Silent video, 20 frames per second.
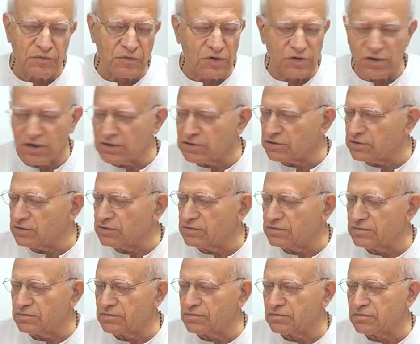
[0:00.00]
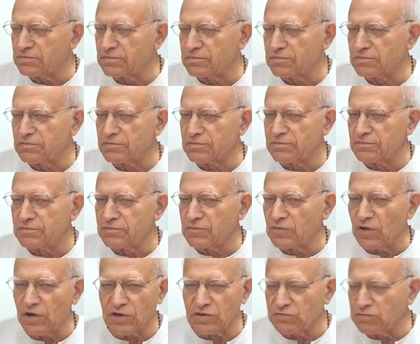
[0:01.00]
It doesn't,
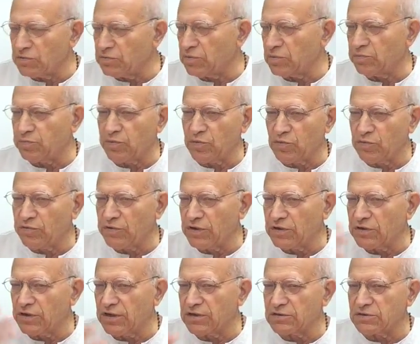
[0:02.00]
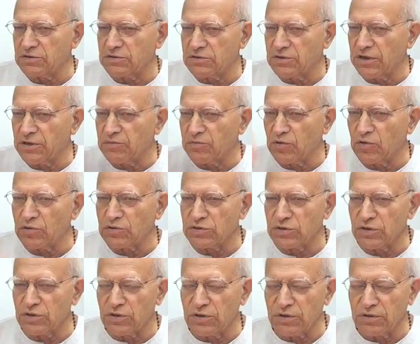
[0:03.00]
as we will prove it as time
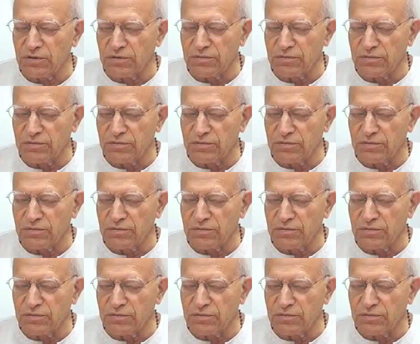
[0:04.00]
goes on.